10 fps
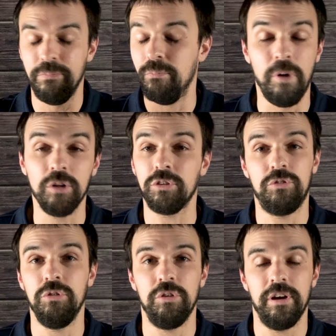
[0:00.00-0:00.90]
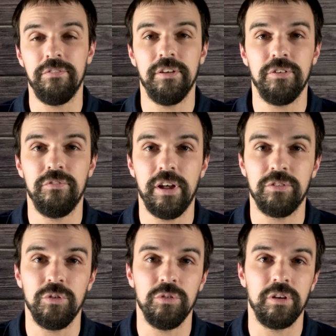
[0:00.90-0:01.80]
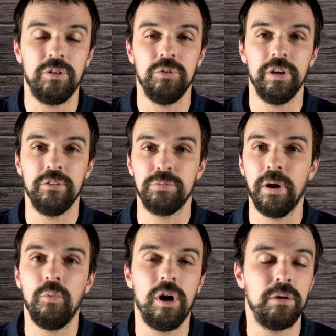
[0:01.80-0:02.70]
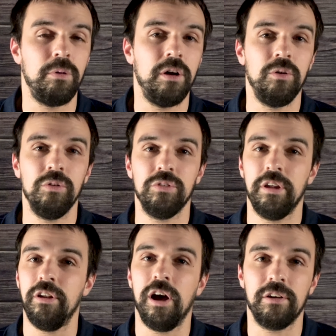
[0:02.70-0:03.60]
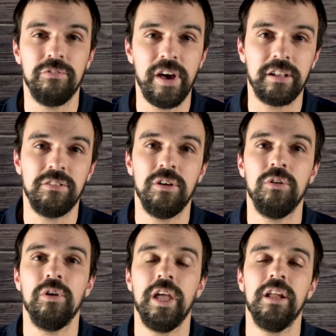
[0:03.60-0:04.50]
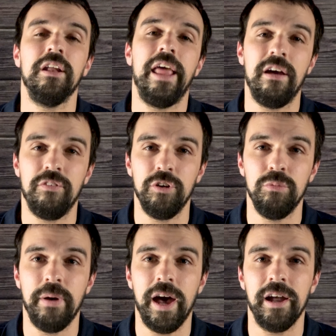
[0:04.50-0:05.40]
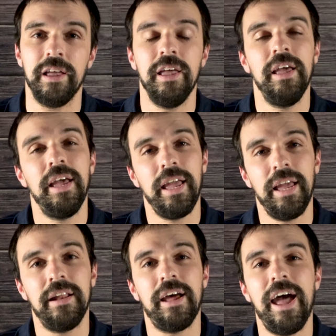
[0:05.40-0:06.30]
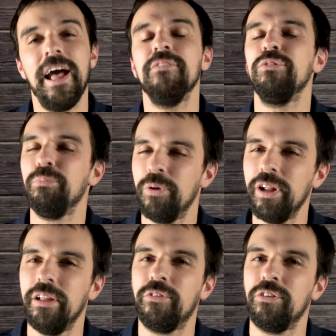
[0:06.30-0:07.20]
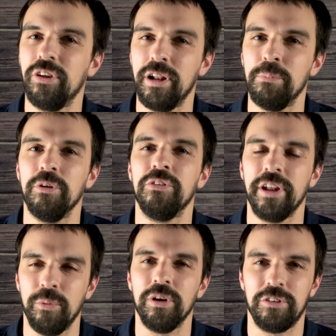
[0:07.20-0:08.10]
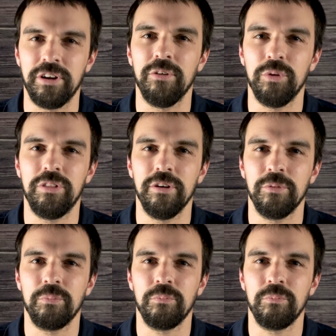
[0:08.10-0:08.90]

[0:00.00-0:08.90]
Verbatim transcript: multitude of different vessels, including Smart Water bottles, a CNOC Vecto, and an Evernew bag. And I have some pretty interesting numbers that I want to share with you.